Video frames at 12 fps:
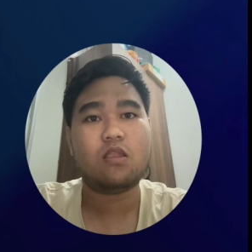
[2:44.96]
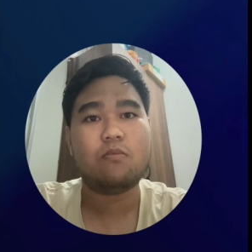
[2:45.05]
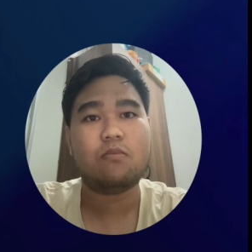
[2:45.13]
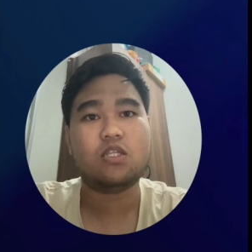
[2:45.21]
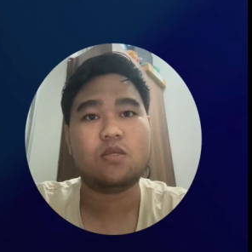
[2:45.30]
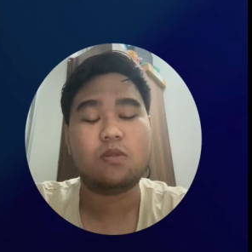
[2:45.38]

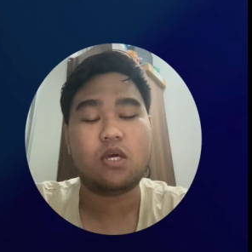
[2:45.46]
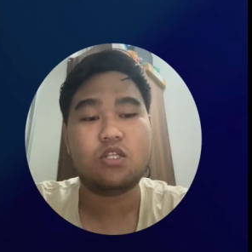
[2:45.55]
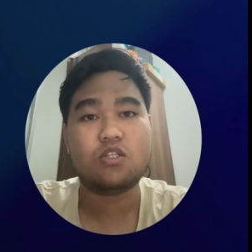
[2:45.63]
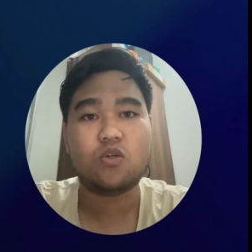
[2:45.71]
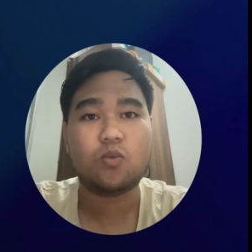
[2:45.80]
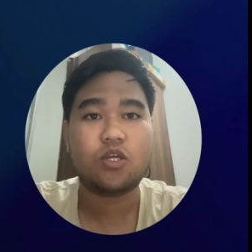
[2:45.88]
multiply
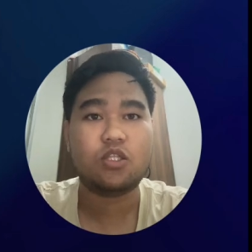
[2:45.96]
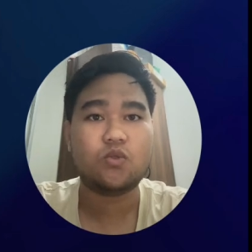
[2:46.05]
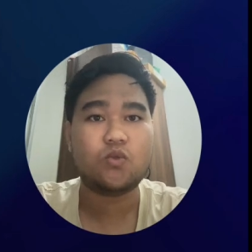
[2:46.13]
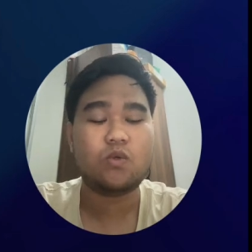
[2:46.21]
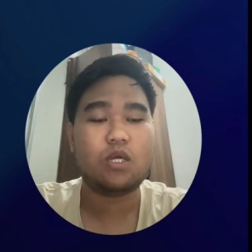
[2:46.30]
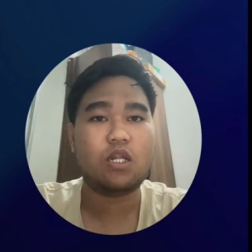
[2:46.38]

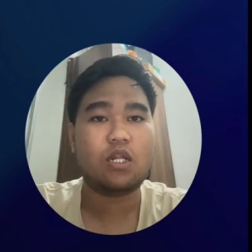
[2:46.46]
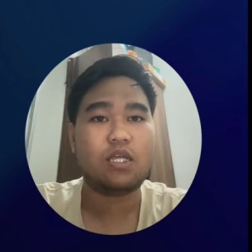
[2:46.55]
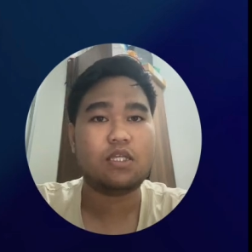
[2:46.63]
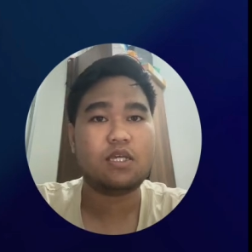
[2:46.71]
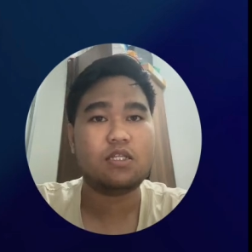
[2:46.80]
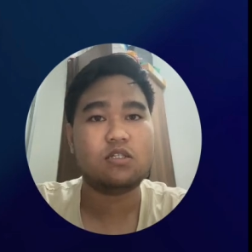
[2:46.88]
0.2 and I
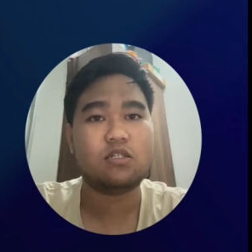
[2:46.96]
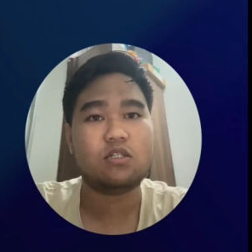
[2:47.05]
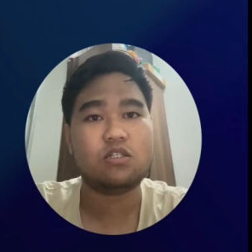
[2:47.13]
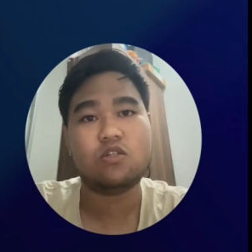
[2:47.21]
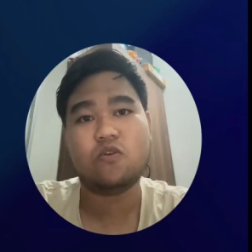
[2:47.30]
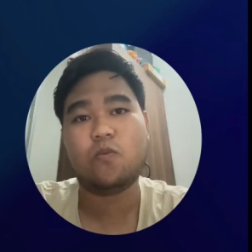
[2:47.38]
get
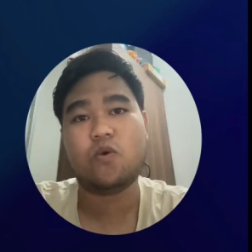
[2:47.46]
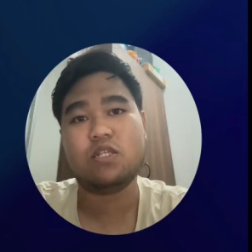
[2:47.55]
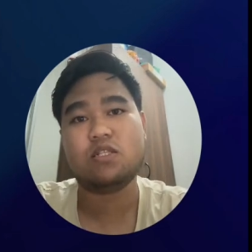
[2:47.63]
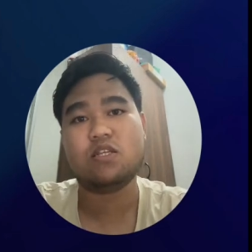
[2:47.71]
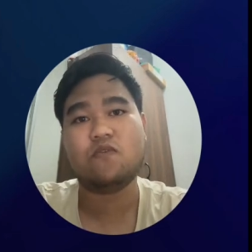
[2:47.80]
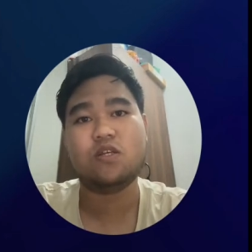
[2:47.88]

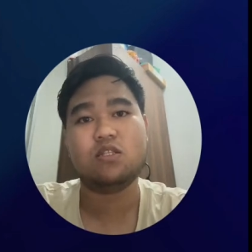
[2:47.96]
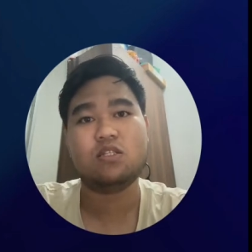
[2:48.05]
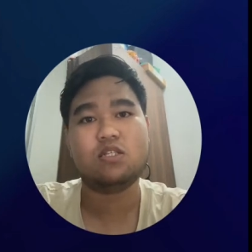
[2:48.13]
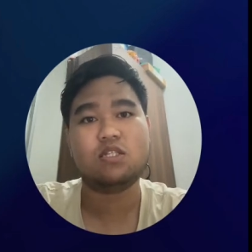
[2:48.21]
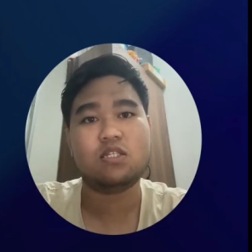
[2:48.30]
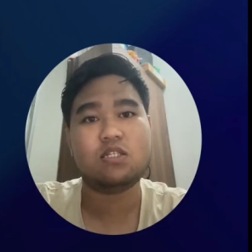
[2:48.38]

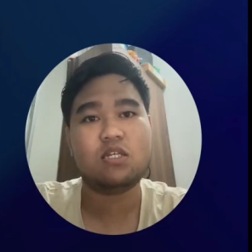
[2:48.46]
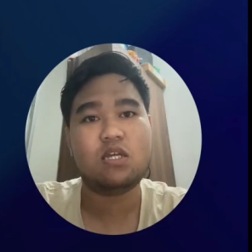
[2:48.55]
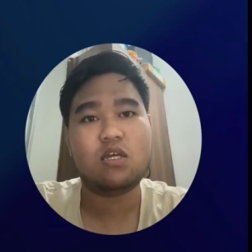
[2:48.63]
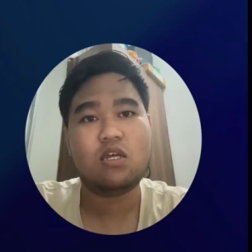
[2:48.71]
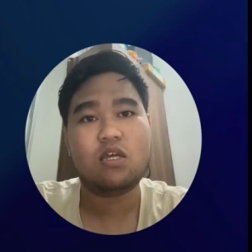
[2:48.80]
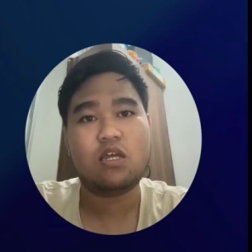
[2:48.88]
0.76
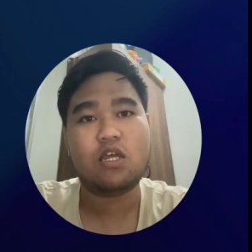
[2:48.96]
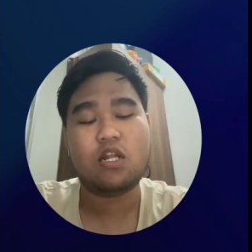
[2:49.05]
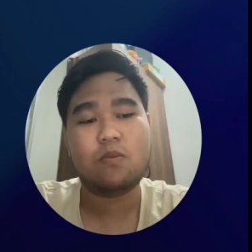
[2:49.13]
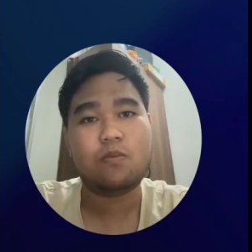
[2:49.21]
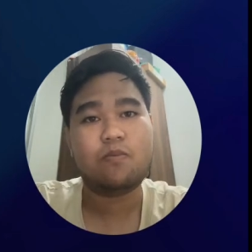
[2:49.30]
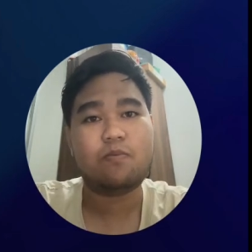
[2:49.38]
and I
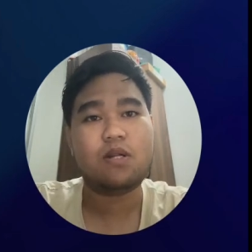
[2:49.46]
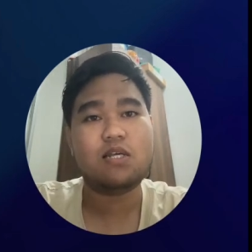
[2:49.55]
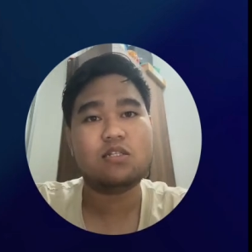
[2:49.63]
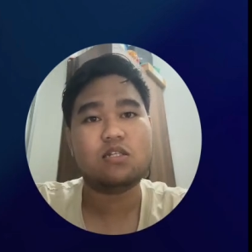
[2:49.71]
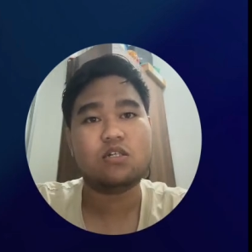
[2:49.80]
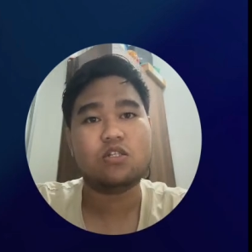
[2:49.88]

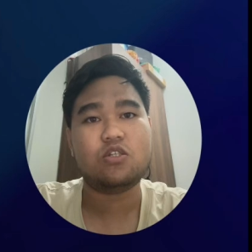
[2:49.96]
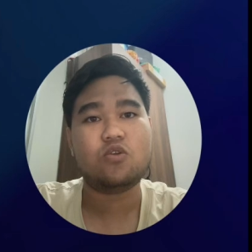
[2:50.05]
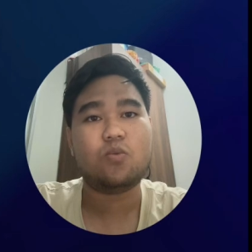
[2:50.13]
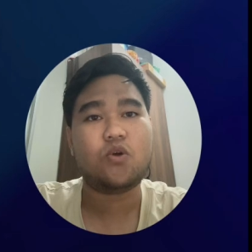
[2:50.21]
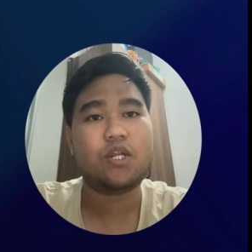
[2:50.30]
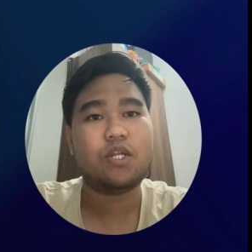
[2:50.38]
plus
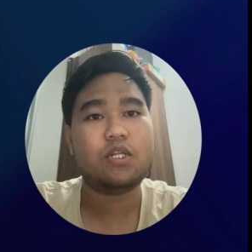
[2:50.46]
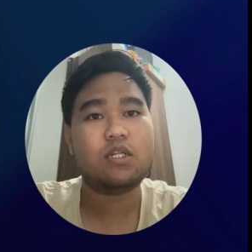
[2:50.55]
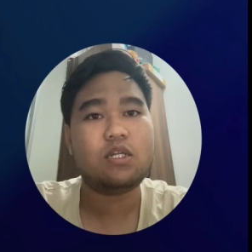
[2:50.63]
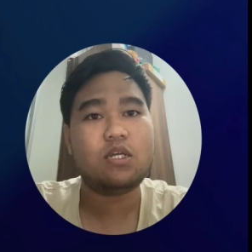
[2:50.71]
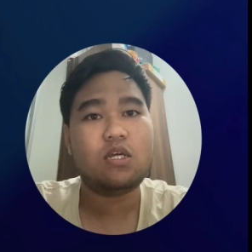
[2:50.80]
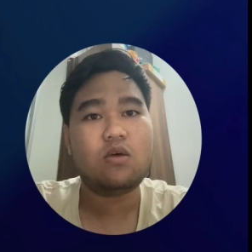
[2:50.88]

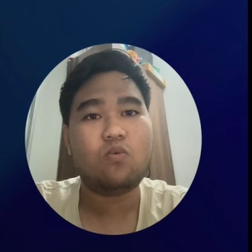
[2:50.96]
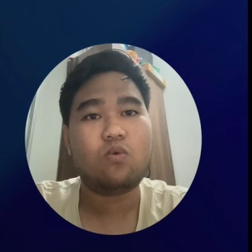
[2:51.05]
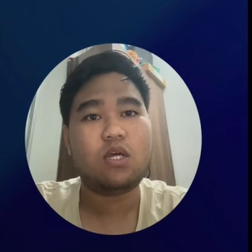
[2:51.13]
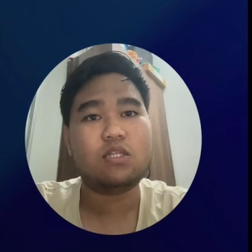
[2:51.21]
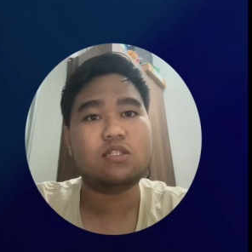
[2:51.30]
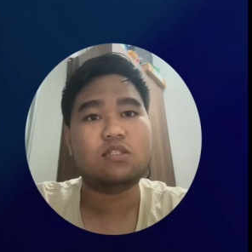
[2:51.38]

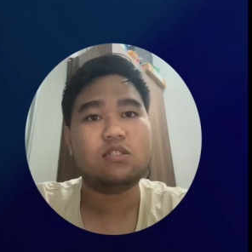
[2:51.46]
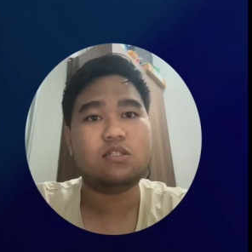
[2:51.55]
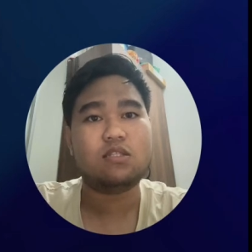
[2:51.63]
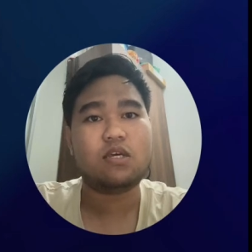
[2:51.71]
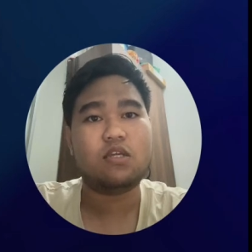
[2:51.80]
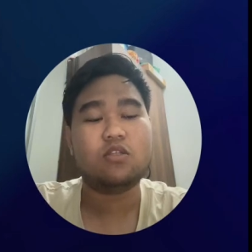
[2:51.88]

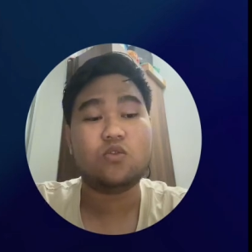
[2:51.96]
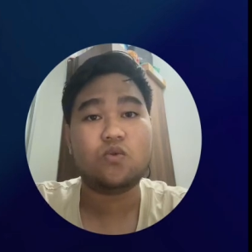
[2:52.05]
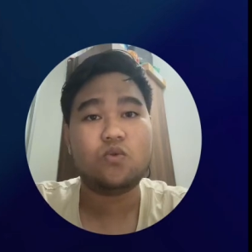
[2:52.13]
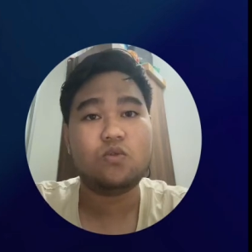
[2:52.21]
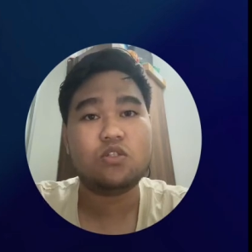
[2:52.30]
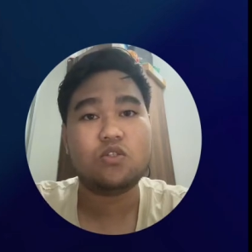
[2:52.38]
0.192,
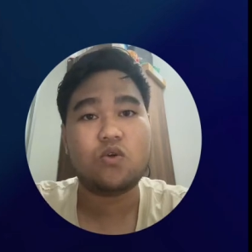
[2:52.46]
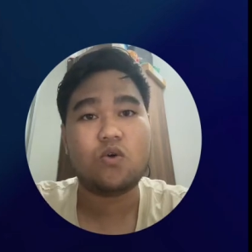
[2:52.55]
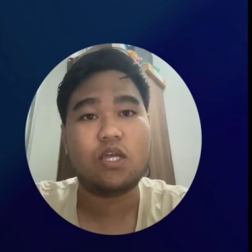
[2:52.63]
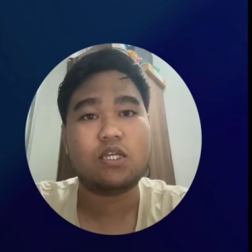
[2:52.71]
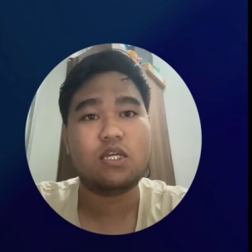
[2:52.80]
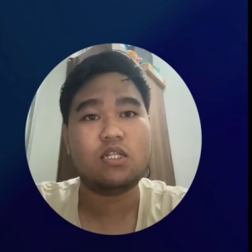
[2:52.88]
so
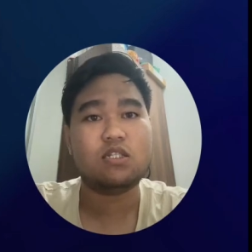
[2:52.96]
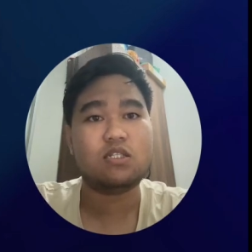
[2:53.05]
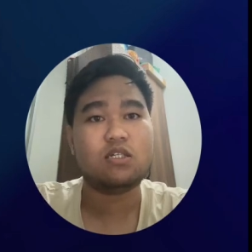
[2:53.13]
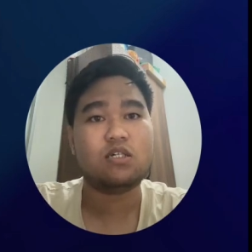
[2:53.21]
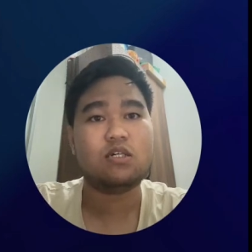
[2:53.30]
I get is